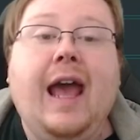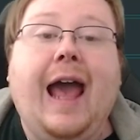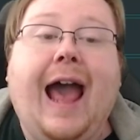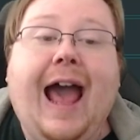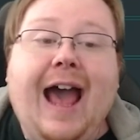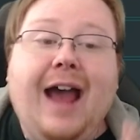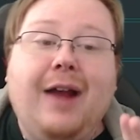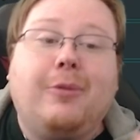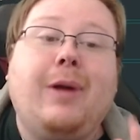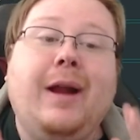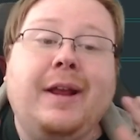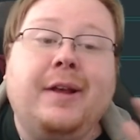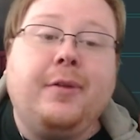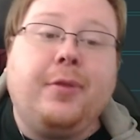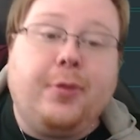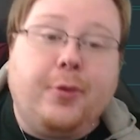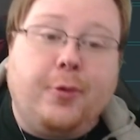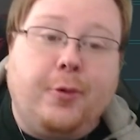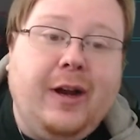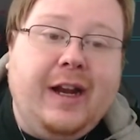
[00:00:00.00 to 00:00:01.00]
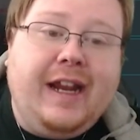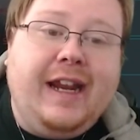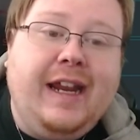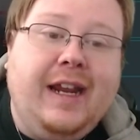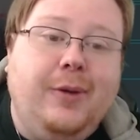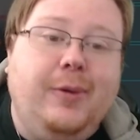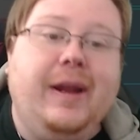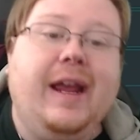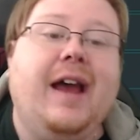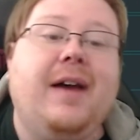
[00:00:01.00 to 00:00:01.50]
At rank 3,
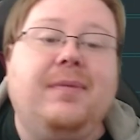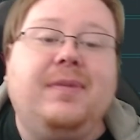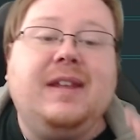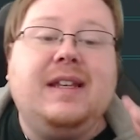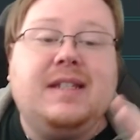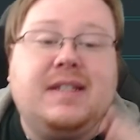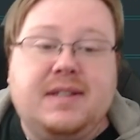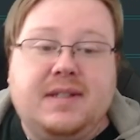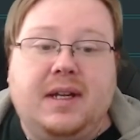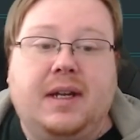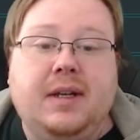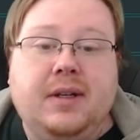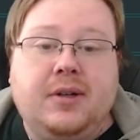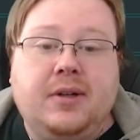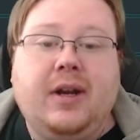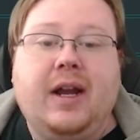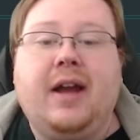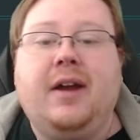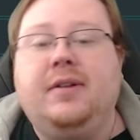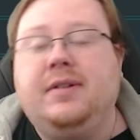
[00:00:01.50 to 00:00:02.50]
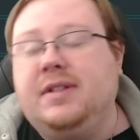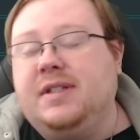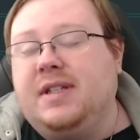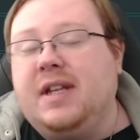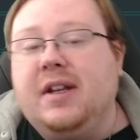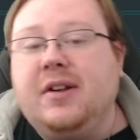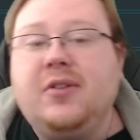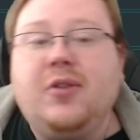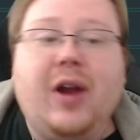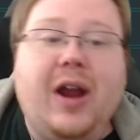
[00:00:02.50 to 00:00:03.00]
we have the Stun Crown.
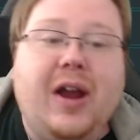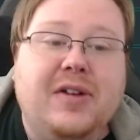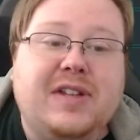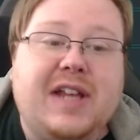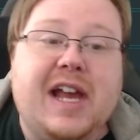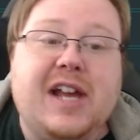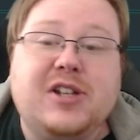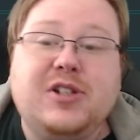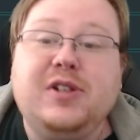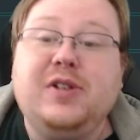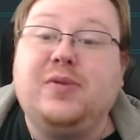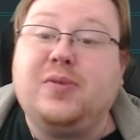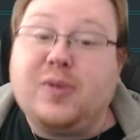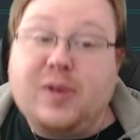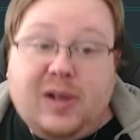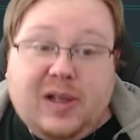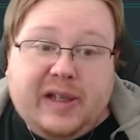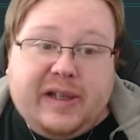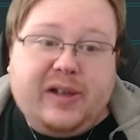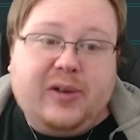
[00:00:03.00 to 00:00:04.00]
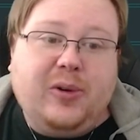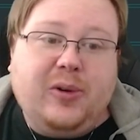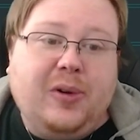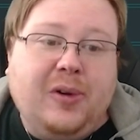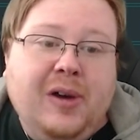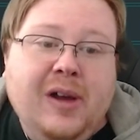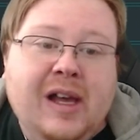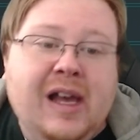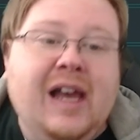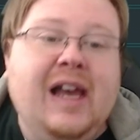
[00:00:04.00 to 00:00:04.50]
Stun Crown's actually really
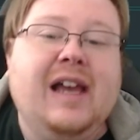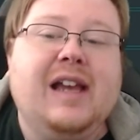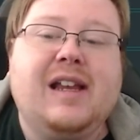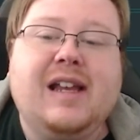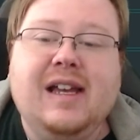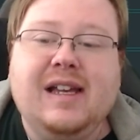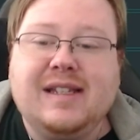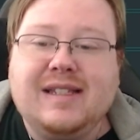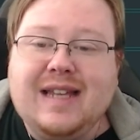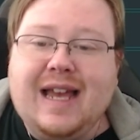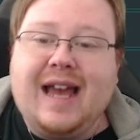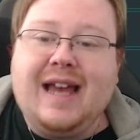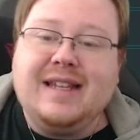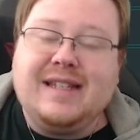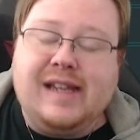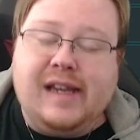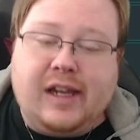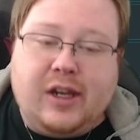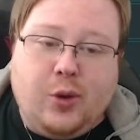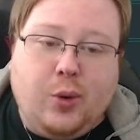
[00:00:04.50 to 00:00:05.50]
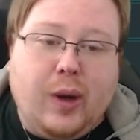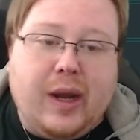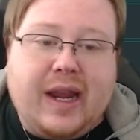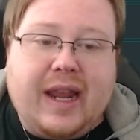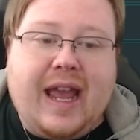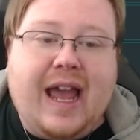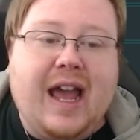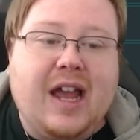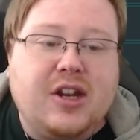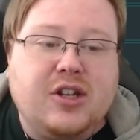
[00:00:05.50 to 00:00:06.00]
cool because, as a quick
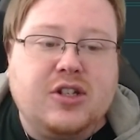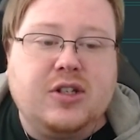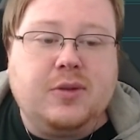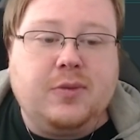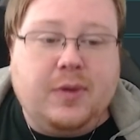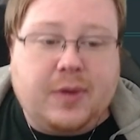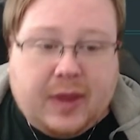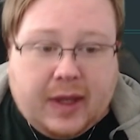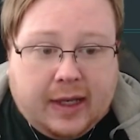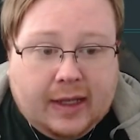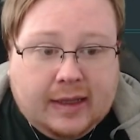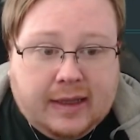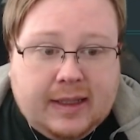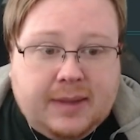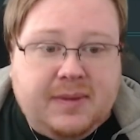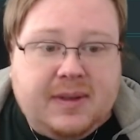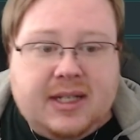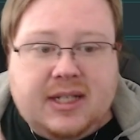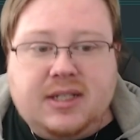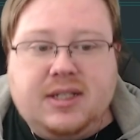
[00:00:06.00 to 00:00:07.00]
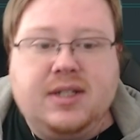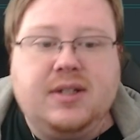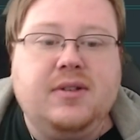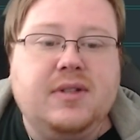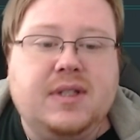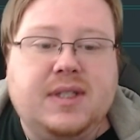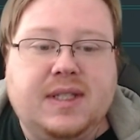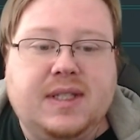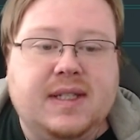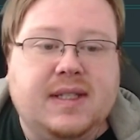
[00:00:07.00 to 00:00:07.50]
action with a limited 2
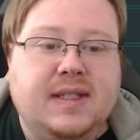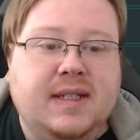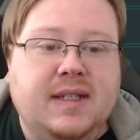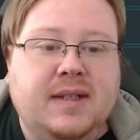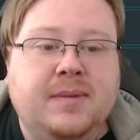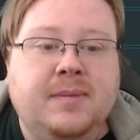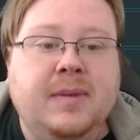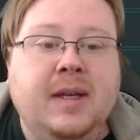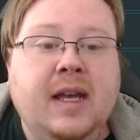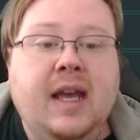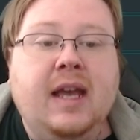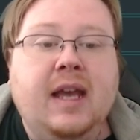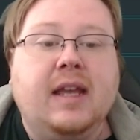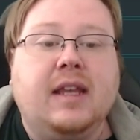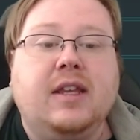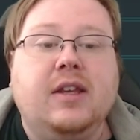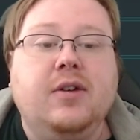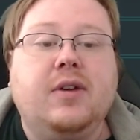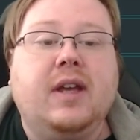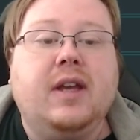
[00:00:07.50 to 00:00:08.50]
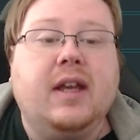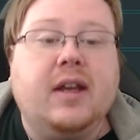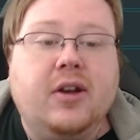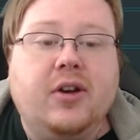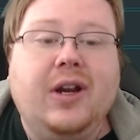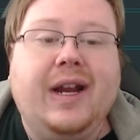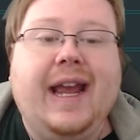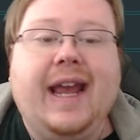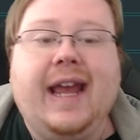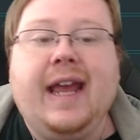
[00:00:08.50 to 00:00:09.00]
system, you can
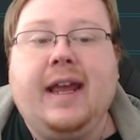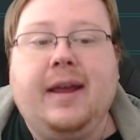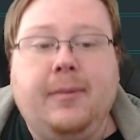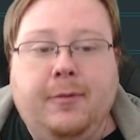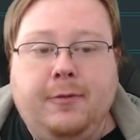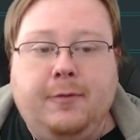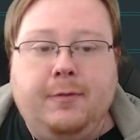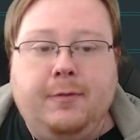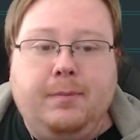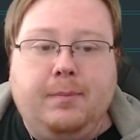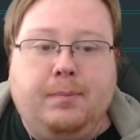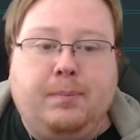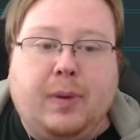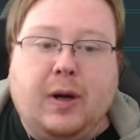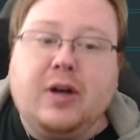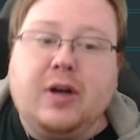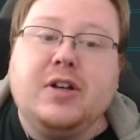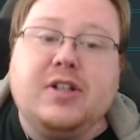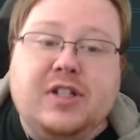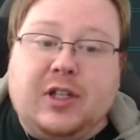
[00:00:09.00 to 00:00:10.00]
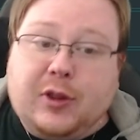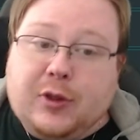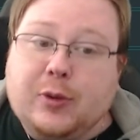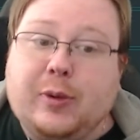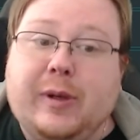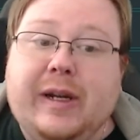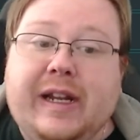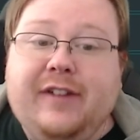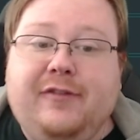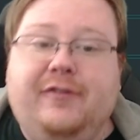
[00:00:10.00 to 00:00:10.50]
create a burst
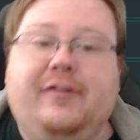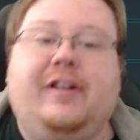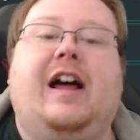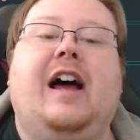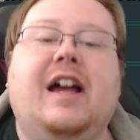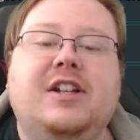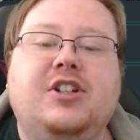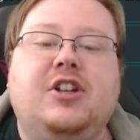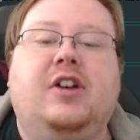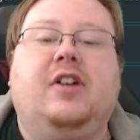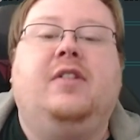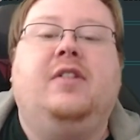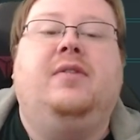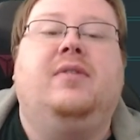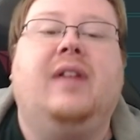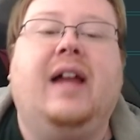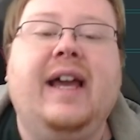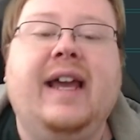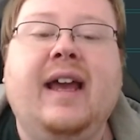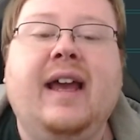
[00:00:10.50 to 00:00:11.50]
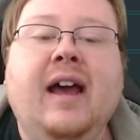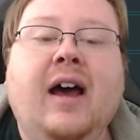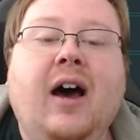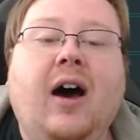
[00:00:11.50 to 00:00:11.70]
3 flash of light.